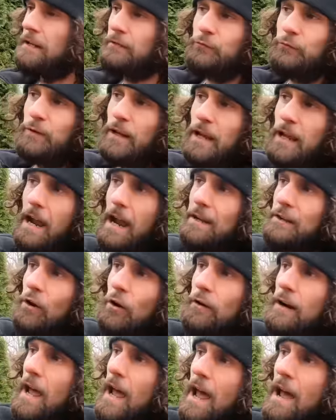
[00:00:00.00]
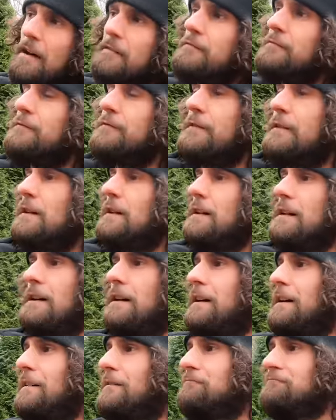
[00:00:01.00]
Today I don't have
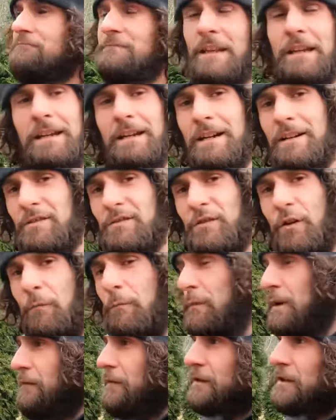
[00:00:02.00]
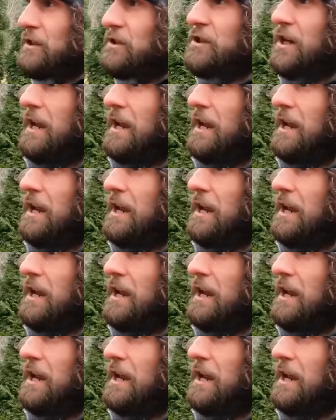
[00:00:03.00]
um, here some riveted